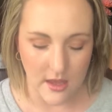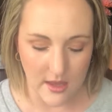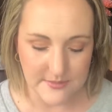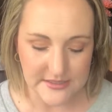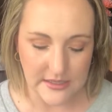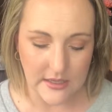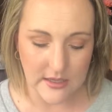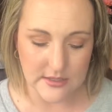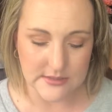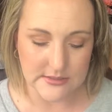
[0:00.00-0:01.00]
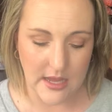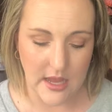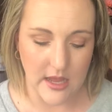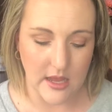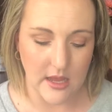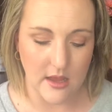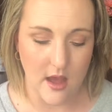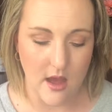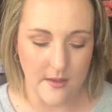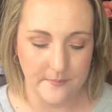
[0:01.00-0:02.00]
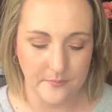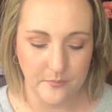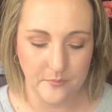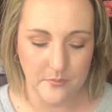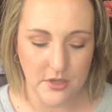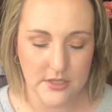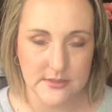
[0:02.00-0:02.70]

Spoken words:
Ipsy is a beauty